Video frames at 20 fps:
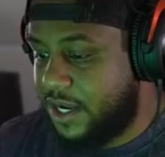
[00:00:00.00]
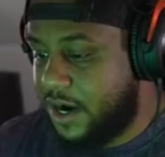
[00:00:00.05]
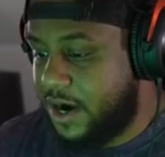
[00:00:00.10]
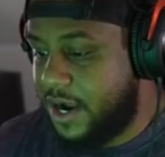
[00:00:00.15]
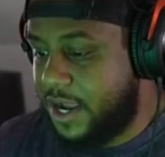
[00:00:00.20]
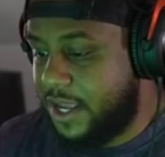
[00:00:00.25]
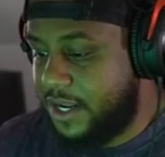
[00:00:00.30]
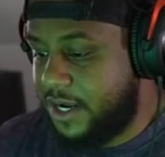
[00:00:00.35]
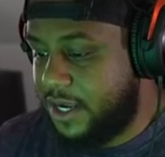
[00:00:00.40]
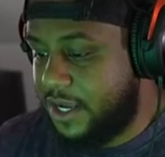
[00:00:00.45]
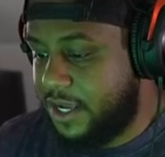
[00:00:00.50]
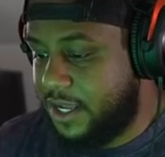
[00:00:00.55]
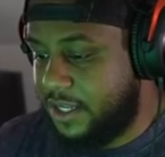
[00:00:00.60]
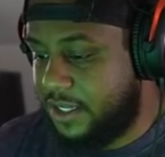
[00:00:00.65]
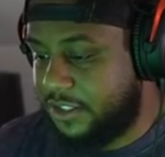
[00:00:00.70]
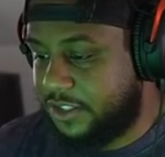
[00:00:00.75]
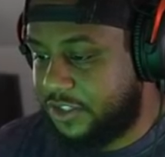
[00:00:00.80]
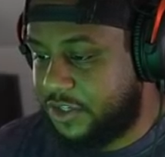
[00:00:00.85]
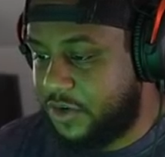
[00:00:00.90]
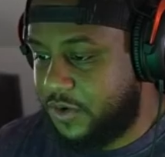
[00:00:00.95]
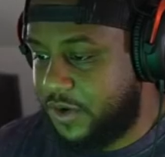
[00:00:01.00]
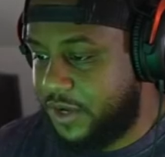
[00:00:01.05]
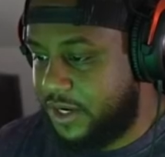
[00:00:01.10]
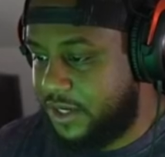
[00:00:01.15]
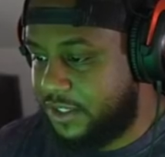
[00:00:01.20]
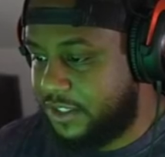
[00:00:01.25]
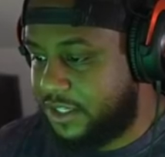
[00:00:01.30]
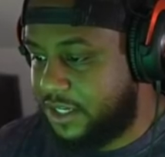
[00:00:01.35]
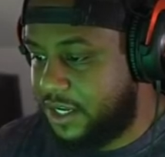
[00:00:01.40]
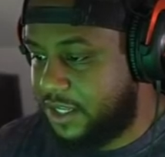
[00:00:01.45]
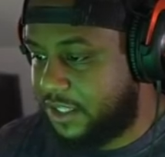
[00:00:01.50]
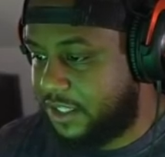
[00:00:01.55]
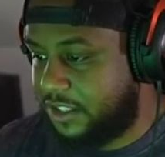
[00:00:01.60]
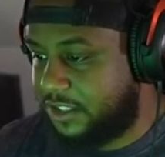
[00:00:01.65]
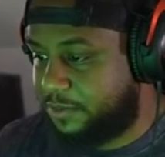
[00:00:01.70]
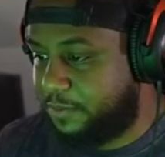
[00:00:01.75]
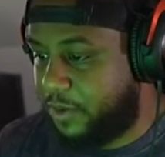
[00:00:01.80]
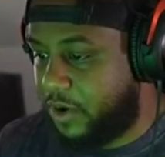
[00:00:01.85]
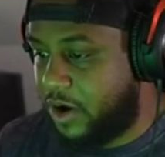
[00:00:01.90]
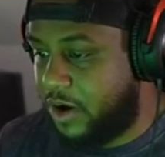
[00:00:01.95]
All right, uh, let's go ahead and take
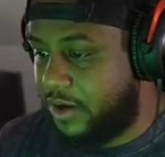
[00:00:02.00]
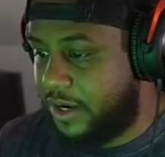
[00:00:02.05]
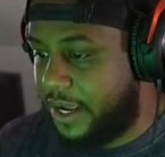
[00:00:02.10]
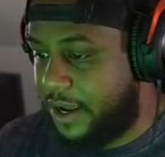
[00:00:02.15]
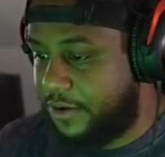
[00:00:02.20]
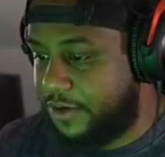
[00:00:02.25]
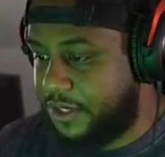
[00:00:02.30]
this ball out